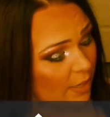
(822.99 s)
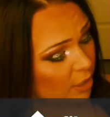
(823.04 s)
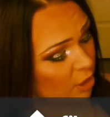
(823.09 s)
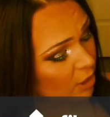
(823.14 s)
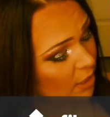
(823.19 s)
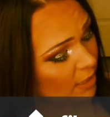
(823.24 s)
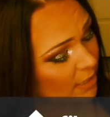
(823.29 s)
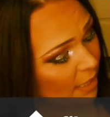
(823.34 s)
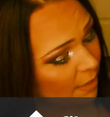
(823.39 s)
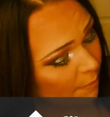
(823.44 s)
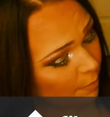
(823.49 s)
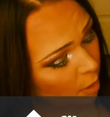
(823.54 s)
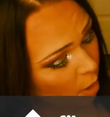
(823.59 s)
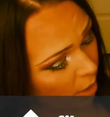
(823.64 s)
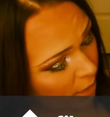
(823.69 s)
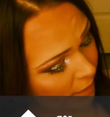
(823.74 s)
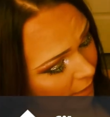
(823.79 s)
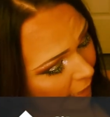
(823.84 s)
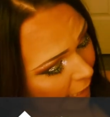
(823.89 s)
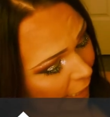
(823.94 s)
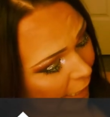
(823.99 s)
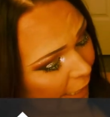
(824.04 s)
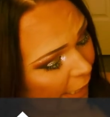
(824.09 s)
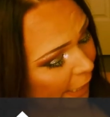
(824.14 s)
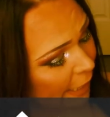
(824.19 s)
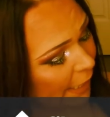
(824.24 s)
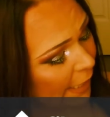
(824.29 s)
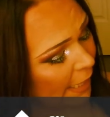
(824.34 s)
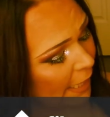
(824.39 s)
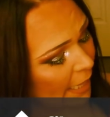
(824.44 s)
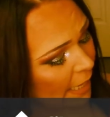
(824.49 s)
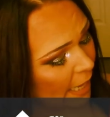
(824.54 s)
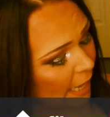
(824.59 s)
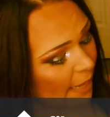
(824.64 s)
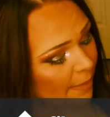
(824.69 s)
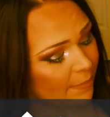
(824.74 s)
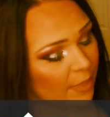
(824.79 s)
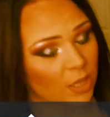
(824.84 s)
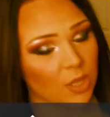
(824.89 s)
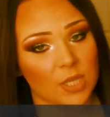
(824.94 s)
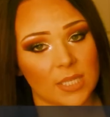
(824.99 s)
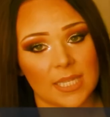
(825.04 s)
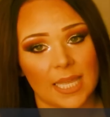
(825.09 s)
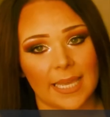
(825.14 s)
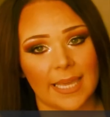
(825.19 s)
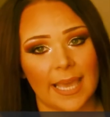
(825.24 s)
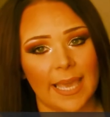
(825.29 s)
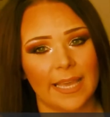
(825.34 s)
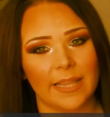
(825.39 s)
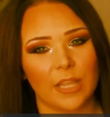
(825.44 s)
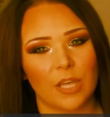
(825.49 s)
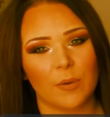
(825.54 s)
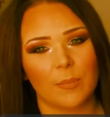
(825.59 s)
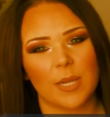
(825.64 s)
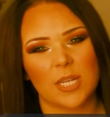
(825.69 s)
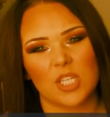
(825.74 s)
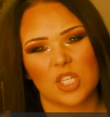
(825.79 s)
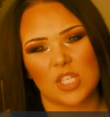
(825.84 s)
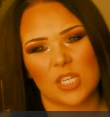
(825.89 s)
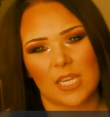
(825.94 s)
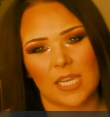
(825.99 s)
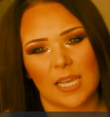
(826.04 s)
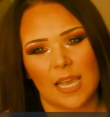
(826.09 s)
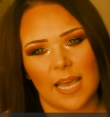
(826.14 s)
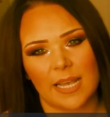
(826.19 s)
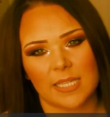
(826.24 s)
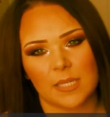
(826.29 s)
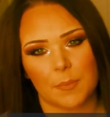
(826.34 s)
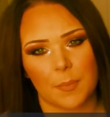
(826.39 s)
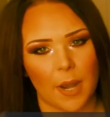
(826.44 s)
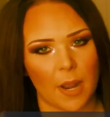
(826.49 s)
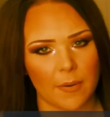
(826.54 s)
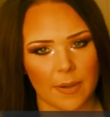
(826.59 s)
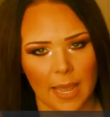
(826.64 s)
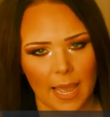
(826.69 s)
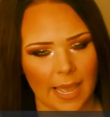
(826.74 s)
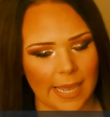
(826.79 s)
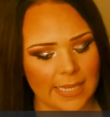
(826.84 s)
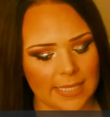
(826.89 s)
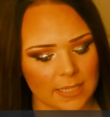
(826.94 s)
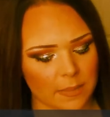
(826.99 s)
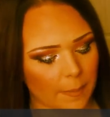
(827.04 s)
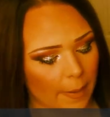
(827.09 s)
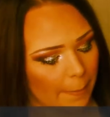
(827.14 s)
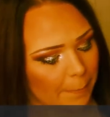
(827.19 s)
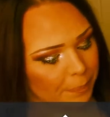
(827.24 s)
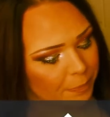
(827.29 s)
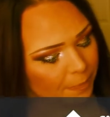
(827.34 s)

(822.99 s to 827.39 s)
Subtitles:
And she does have blonde hair that looks like Halo, but she has brown eyes, but